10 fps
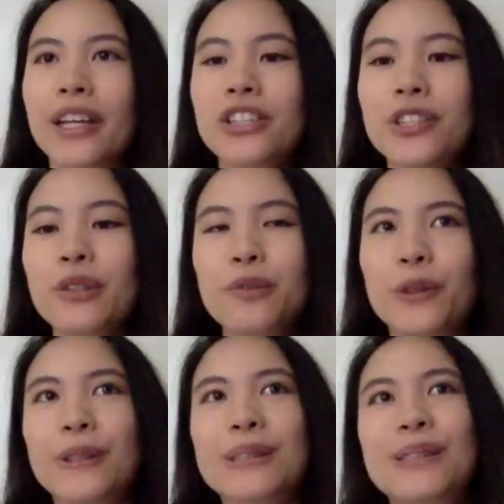actually
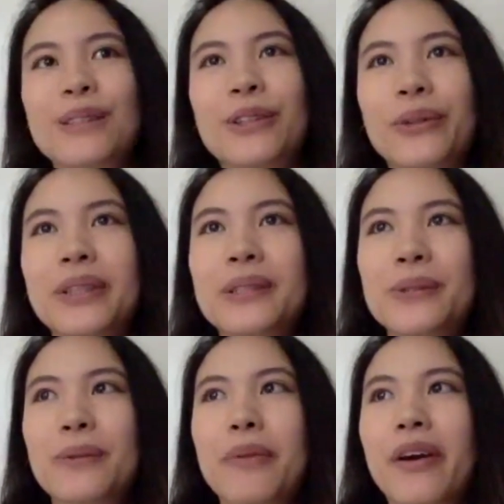focused on going
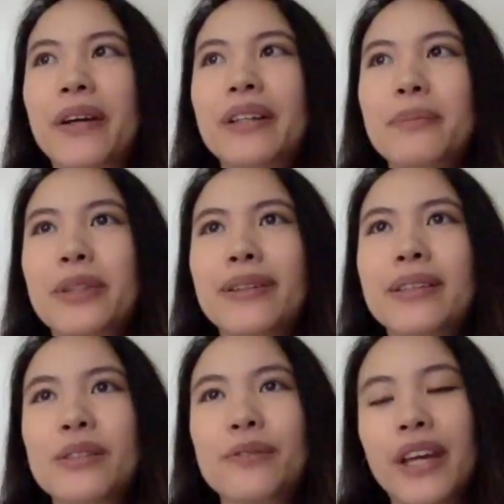to America
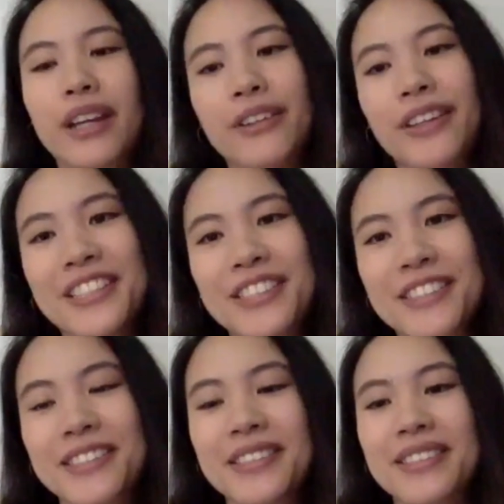because of the
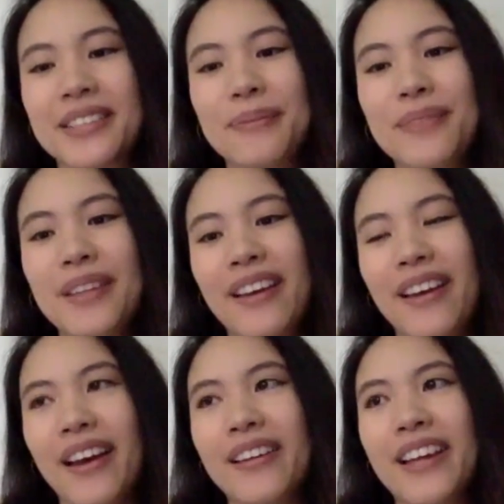education system.
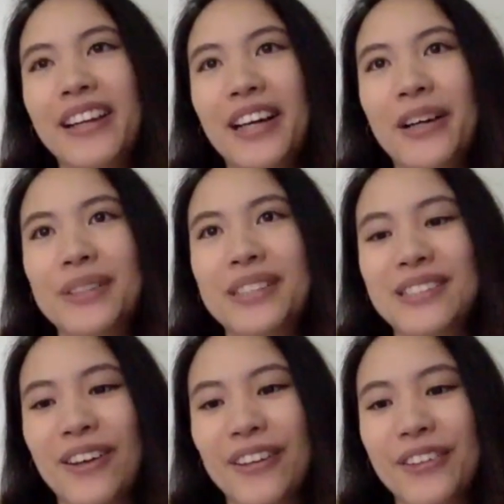I like how it's
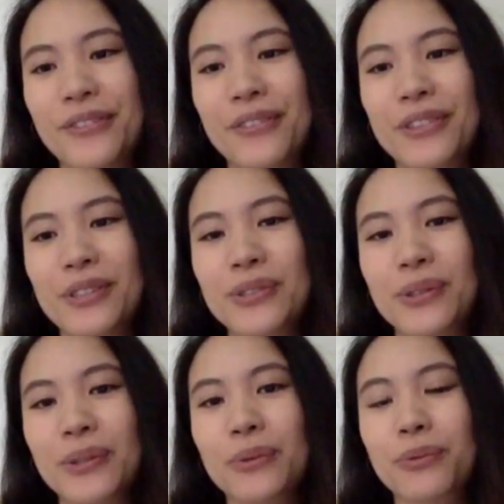not
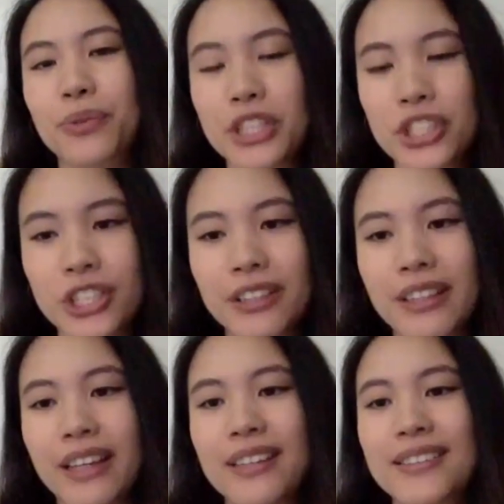so
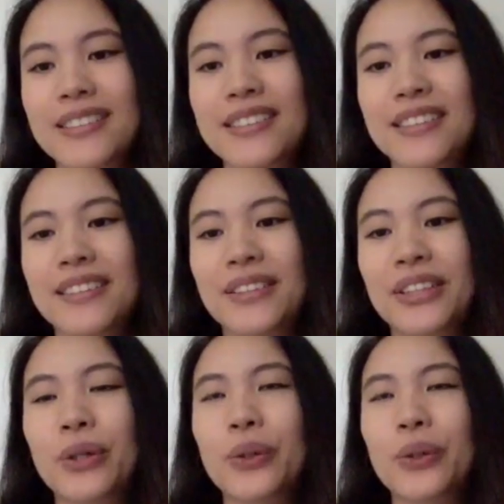rigid as,
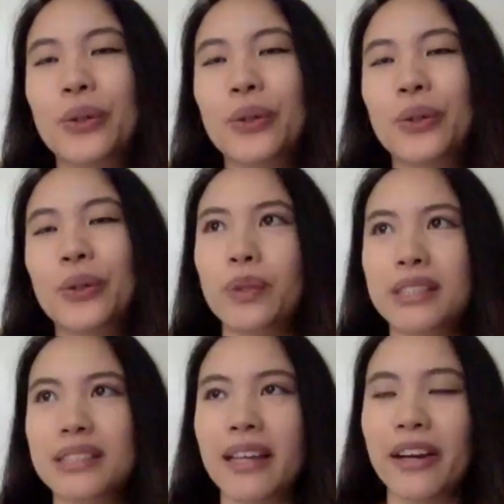you know, like we
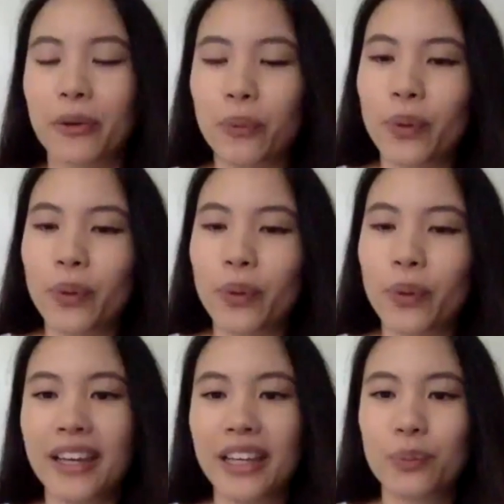decide on one
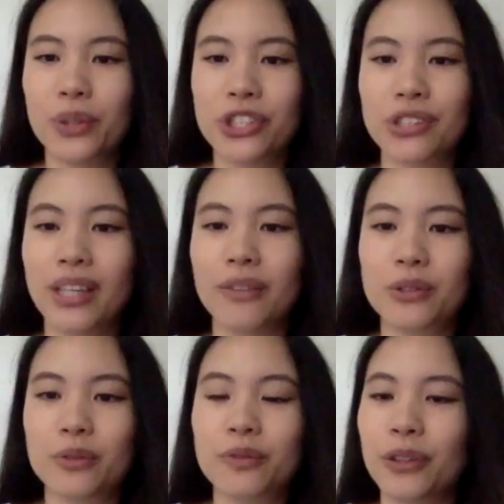thing and we just have
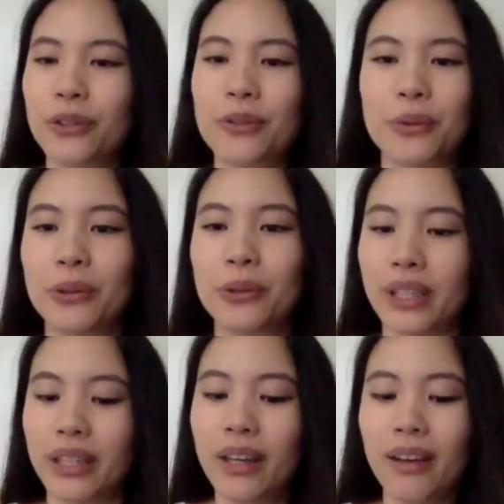to follow through
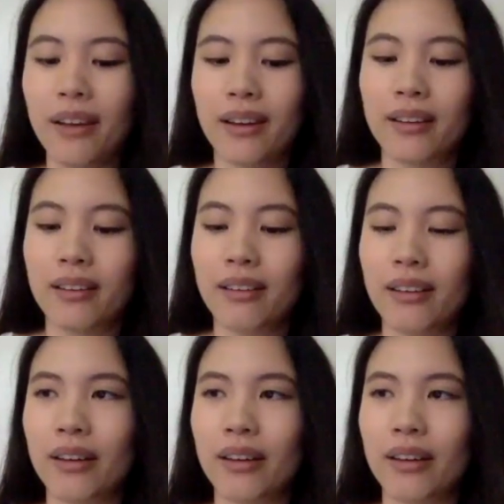and